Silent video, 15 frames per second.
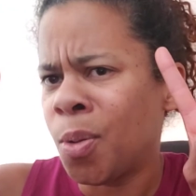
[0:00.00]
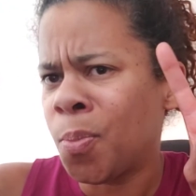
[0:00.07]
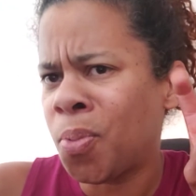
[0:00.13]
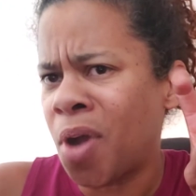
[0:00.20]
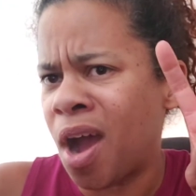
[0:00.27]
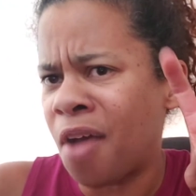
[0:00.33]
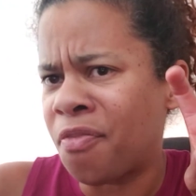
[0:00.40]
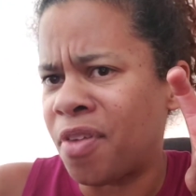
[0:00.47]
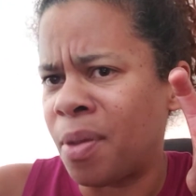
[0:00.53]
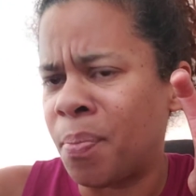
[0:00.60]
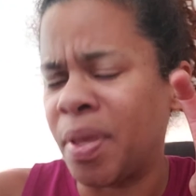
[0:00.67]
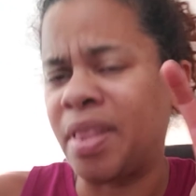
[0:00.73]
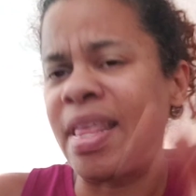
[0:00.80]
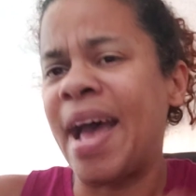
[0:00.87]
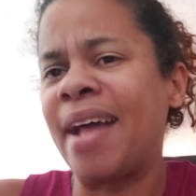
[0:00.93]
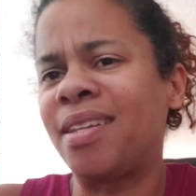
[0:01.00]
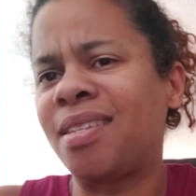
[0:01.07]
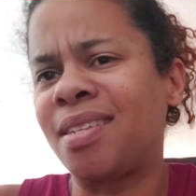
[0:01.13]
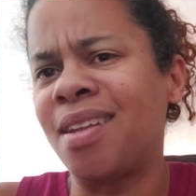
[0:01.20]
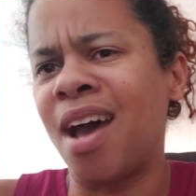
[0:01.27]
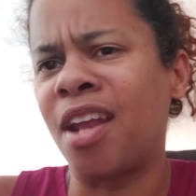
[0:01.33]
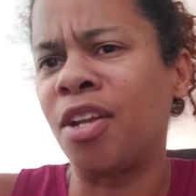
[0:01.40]
profit. But
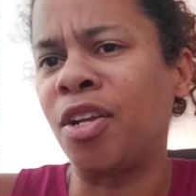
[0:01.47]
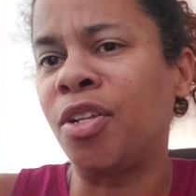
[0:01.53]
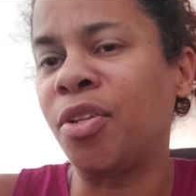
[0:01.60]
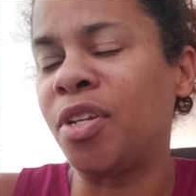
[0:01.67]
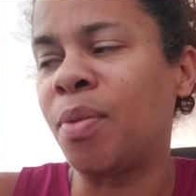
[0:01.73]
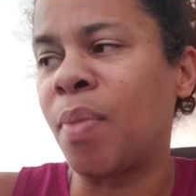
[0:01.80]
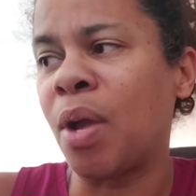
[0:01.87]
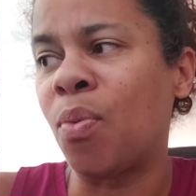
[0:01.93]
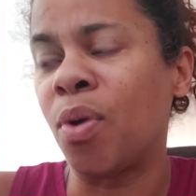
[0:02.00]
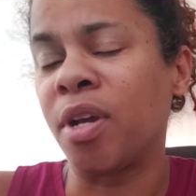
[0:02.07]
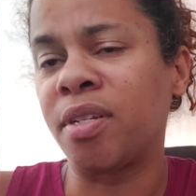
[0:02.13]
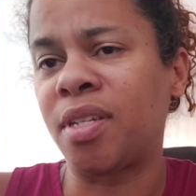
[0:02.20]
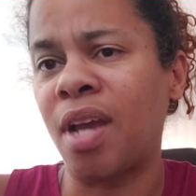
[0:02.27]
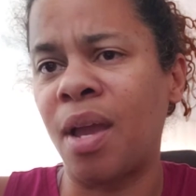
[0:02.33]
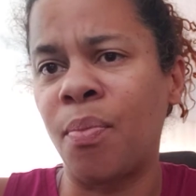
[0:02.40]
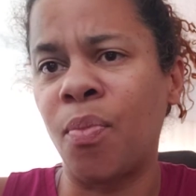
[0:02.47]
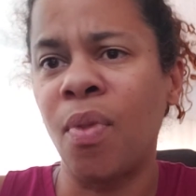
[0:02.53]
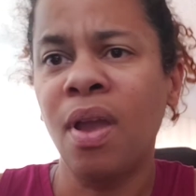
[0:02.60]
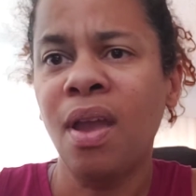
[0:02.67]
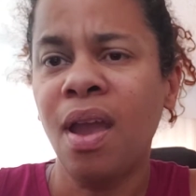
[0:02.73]
that's not including my work time.